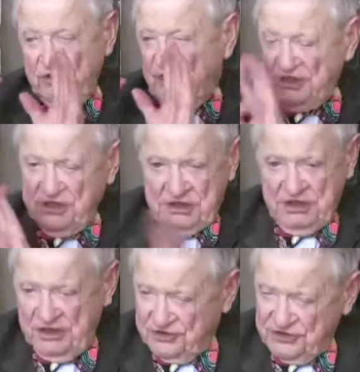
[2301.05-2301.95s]
That
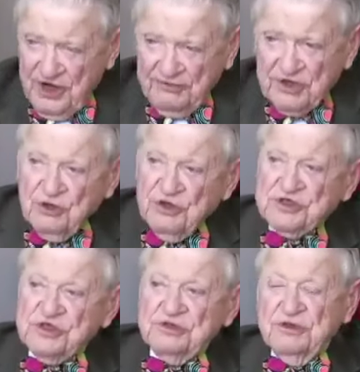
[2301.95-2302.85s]
is never
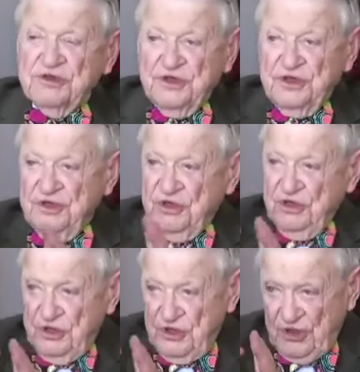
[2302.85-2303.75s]
questioned when they
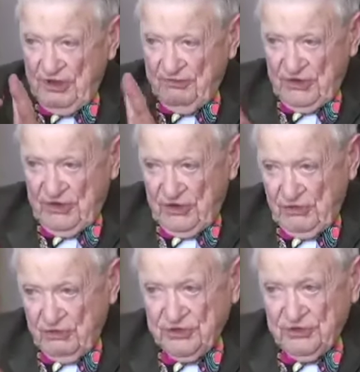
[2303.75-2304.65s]
have a
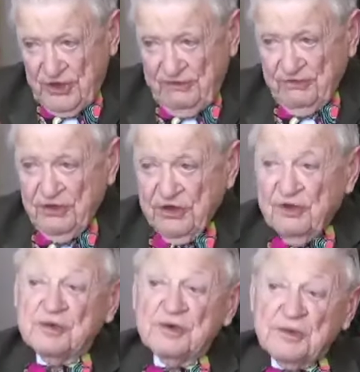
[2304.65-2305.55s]
when you have a
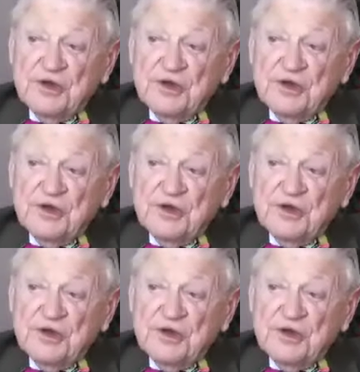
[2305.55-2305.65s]
government